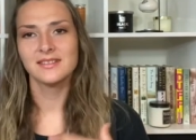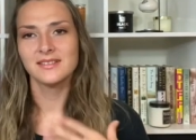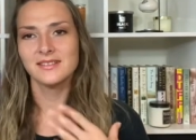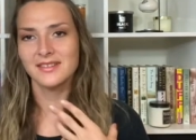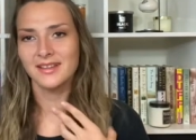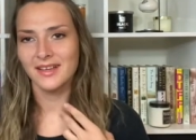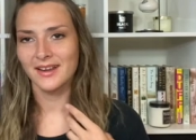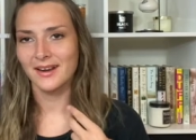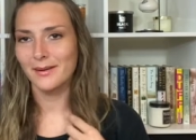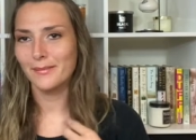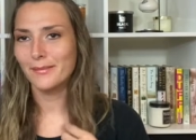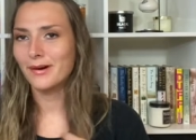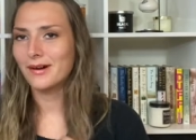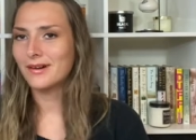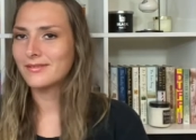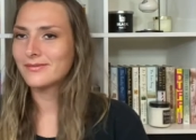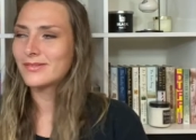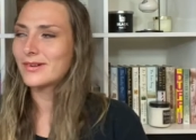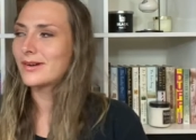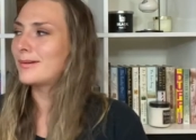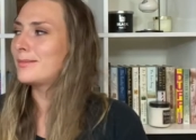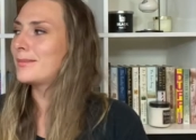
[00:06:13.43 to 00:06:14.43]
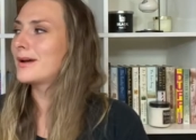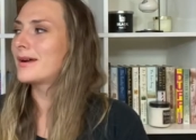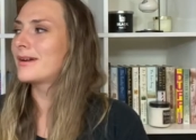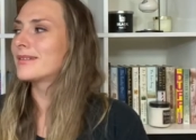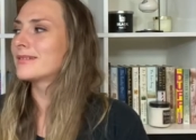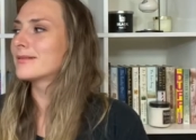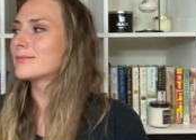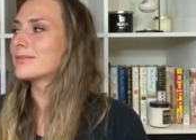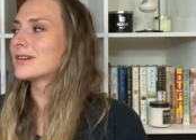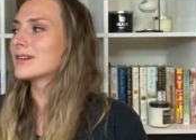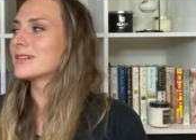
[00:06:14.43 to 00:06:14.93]
that I bought for all my
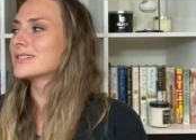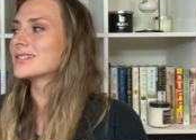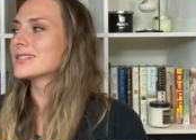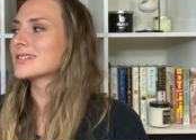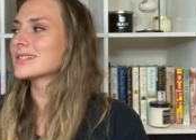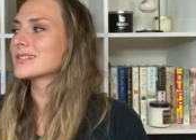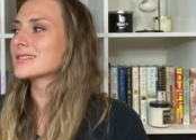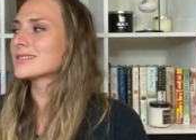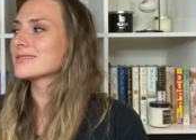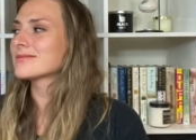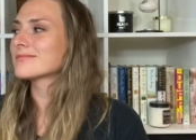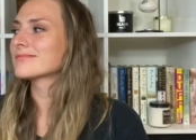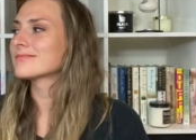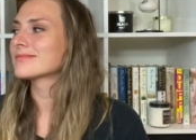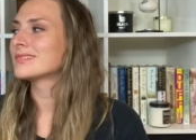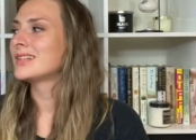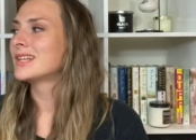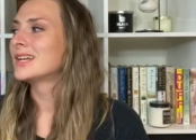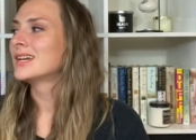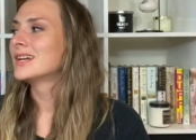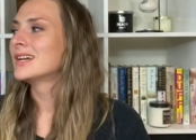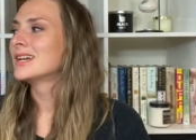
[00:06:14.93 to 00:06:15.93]
other projects